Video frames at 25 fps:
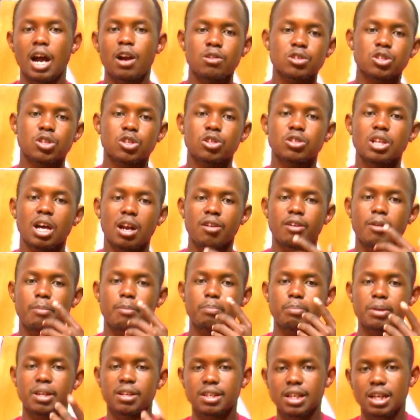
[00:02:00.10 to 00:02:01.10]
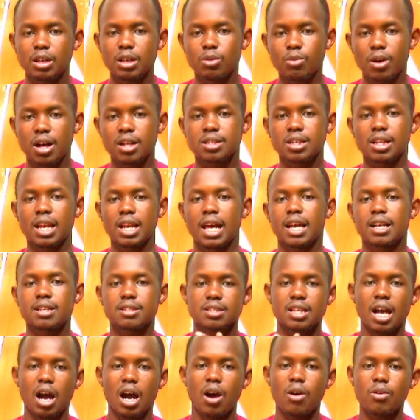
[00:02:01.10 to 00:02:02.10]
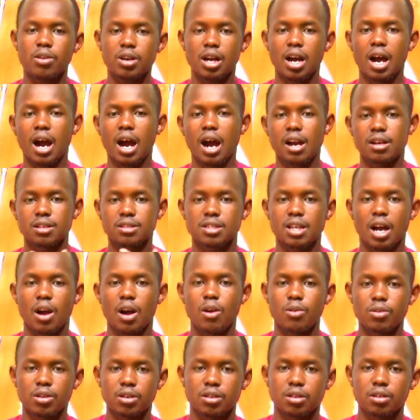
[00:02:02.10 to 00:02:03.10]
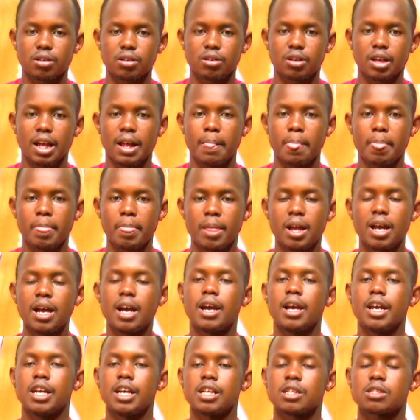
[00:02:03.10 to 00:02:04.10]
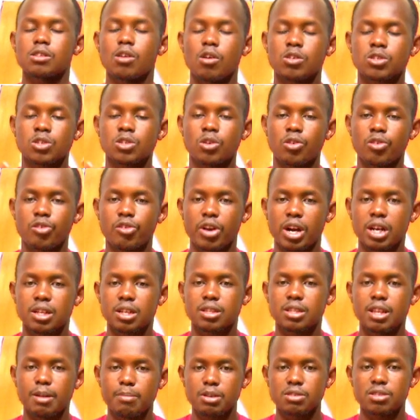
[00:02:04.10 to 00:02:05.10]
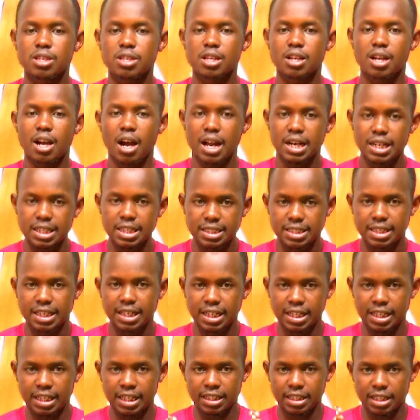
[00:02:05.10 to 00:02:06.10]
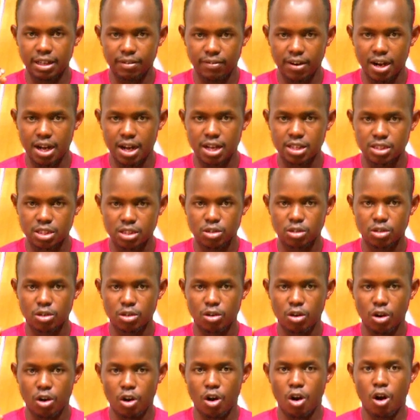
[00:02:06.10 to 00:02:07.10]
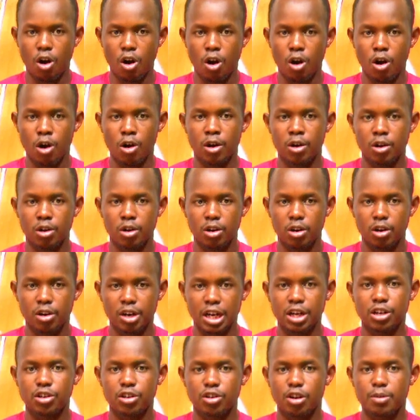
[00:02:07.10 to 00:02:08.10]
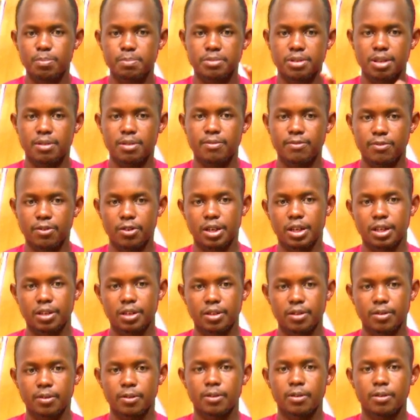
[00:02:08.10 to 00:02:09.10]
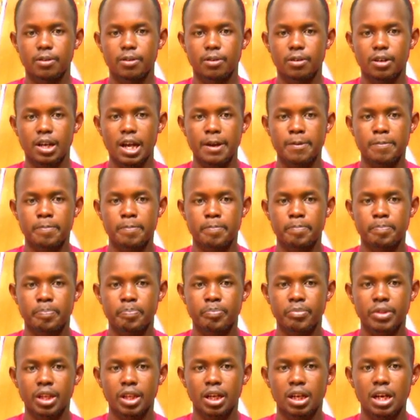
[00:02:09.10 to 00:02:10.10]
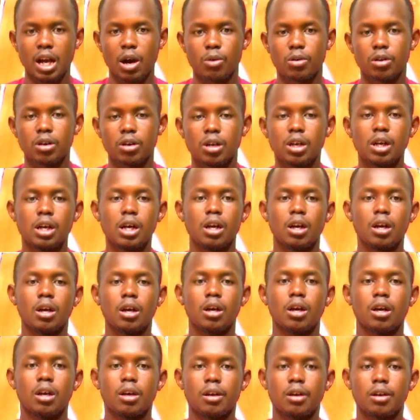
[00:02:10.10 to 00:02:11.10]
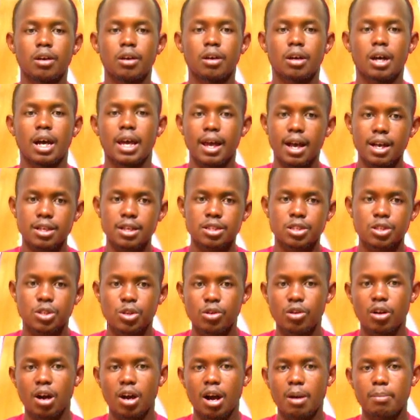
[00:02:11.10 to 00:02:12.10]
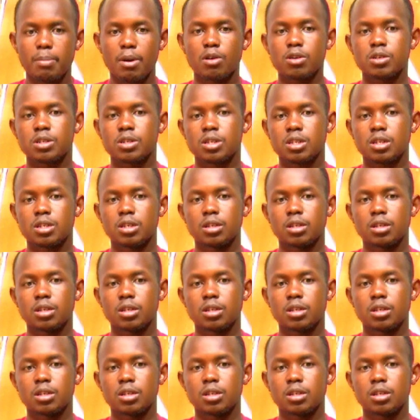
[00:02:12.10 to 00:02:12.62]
there are repeated words like sound and sound. Okay? It also creates the musicality in the verse or Raindrop Symphony. Okay? Now, I asked you about